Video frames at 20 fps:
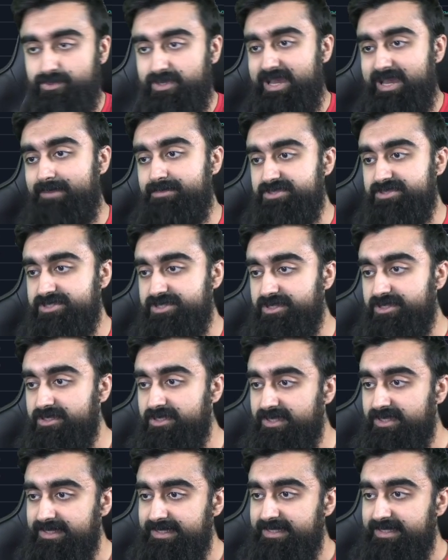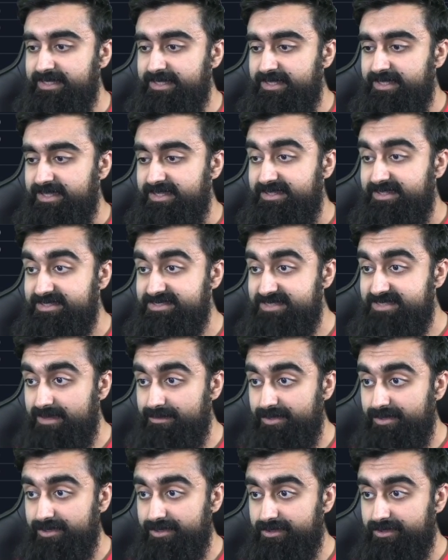happens here.
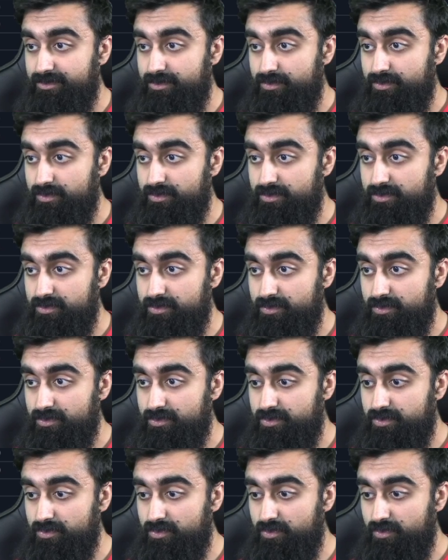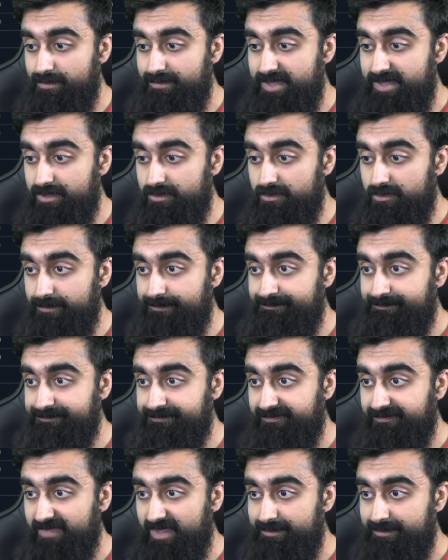December, cool. Middle,
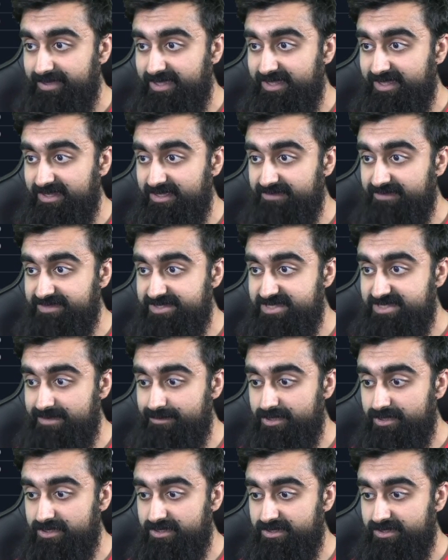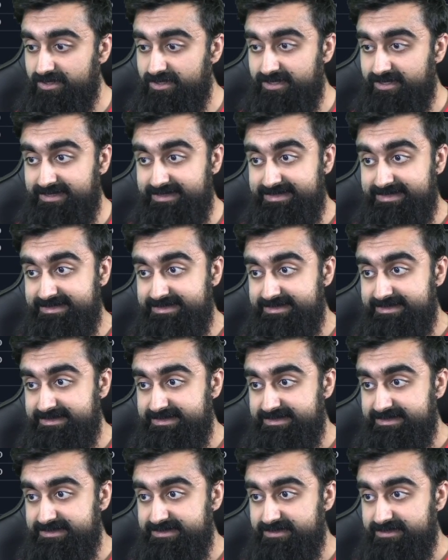beginning of December.
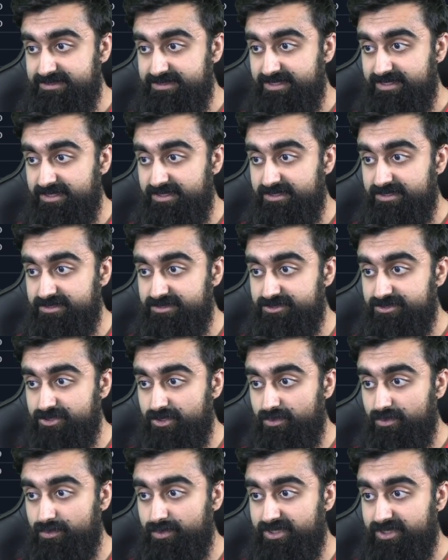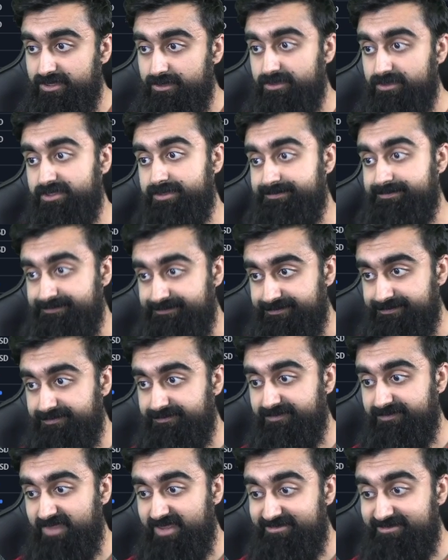Okay, so we clearly
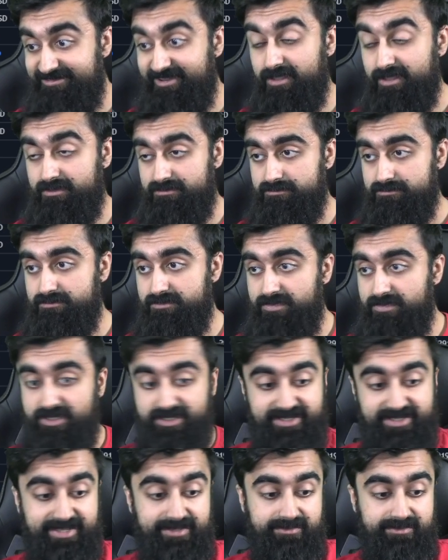fell again.